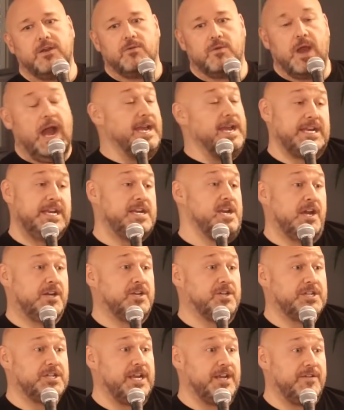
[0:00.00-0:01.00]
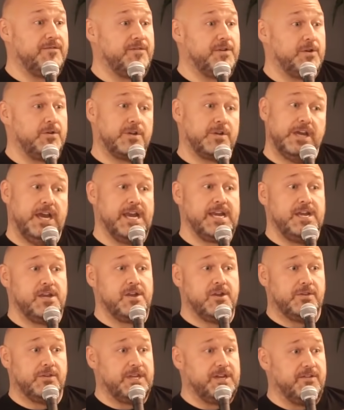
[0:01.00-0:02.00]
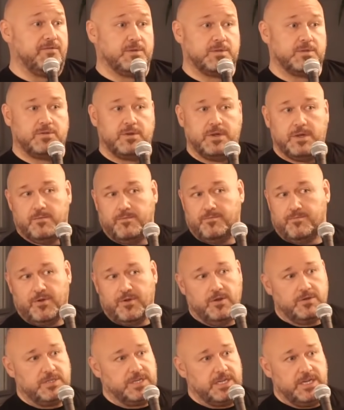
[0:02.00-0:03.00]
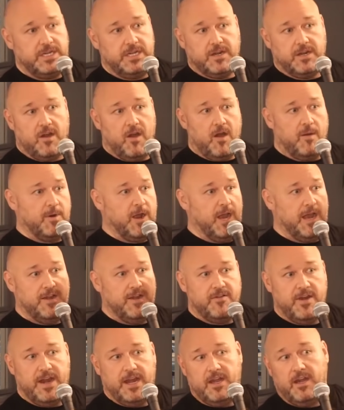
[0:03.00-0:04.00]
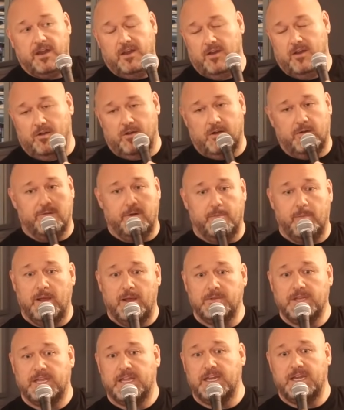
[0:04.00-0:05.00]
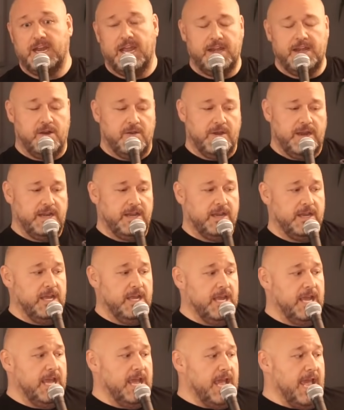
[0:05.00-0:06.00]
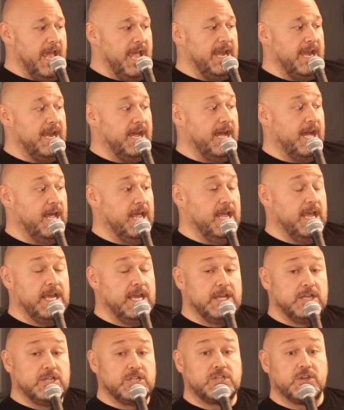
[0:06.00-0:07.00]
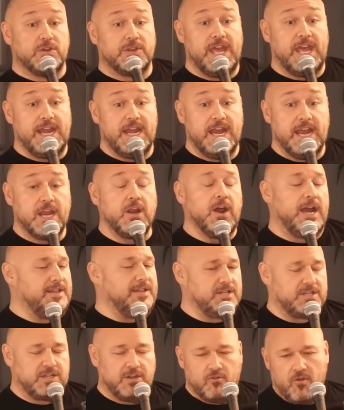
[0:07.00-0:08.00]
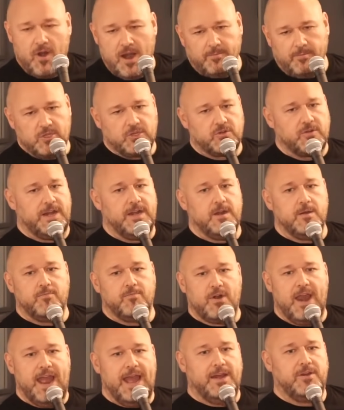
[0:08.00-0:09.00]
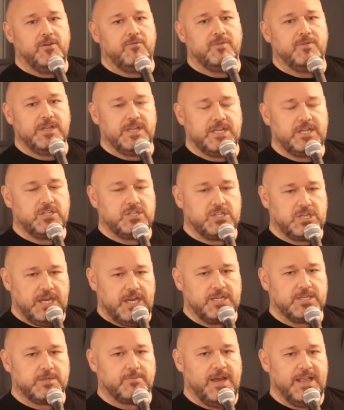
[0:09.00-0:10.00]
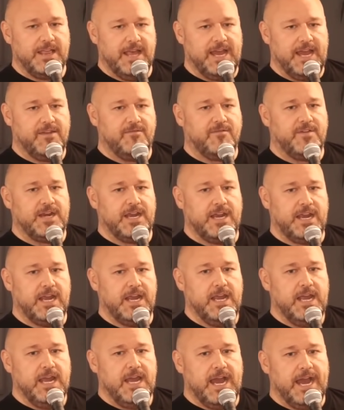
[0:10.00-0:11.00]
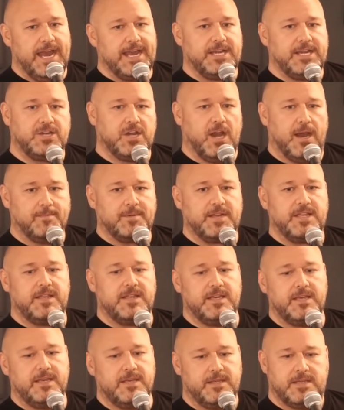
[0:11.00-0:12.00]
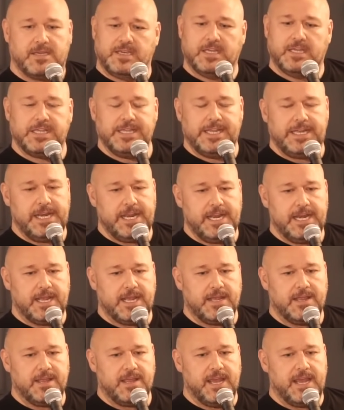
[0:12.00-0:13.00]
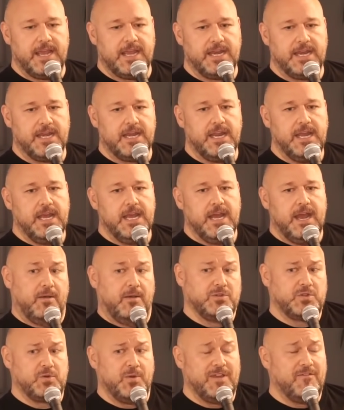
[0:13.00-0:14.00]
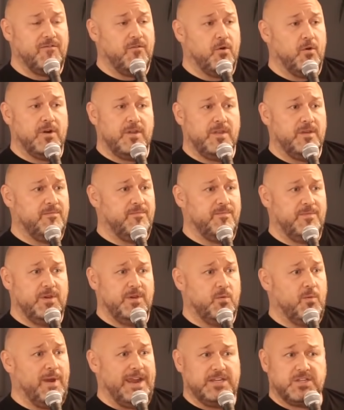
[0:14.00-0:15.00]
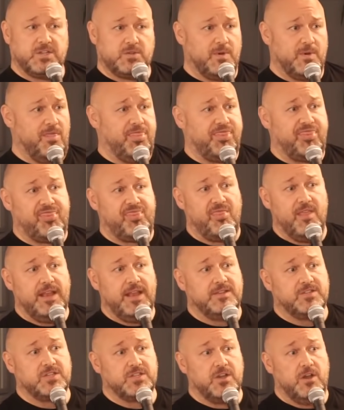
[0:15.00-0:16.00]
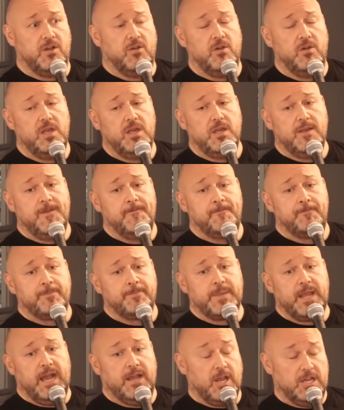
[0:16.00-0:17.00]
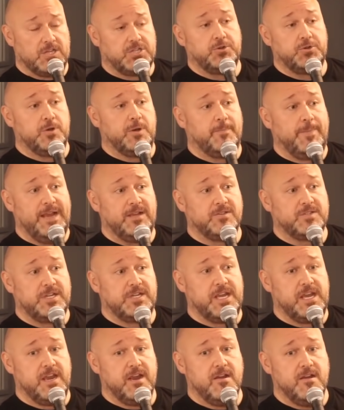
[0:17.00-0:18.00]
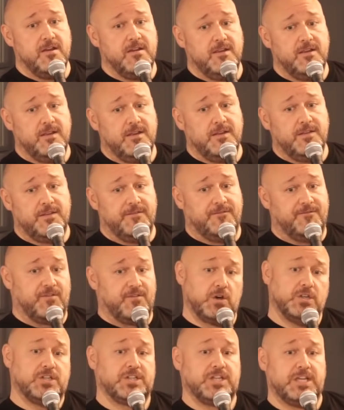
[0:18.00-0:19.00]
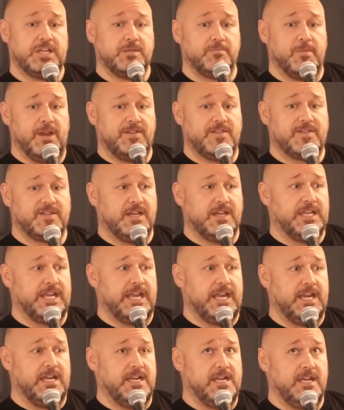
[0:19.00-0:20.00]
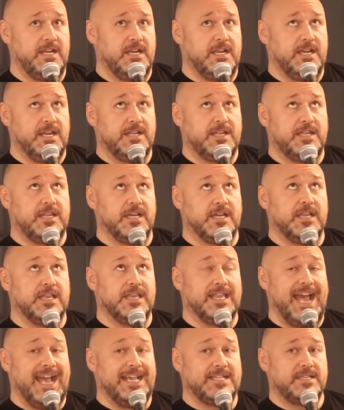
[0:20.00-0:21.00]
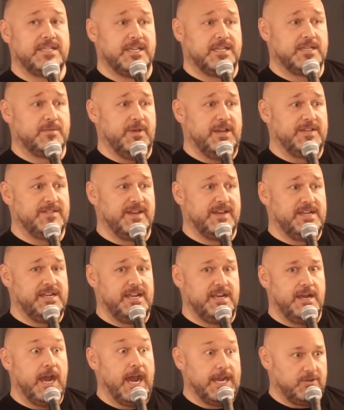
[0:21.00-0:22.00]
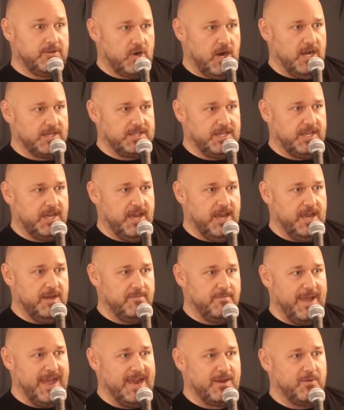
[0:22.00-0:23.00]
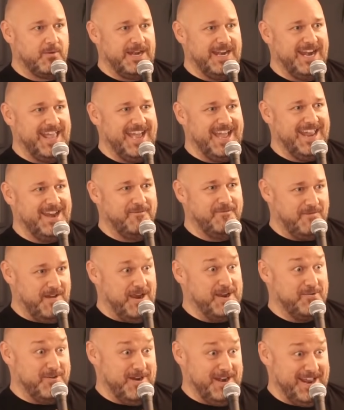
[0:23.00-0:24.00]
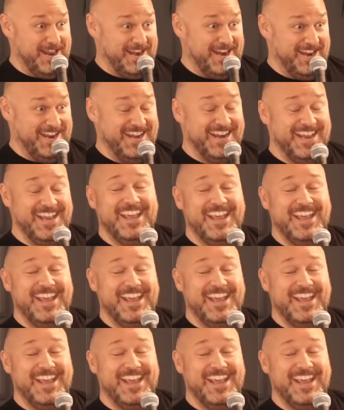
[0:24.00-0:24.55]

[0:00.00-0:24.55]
I didn't understand food. I didn't know the difference between a protein and a carbohydrate or a Republican. I had no idea. And so then, I had this incredible trainer, Brad, who really changed my life, and I adopted the clean eating thing, and I was 24 and the weight just went, and so I lost 200 pounds in a year. The first 6 months clean. The last 6 months I did hydroxycut back when it had ephedrine in it.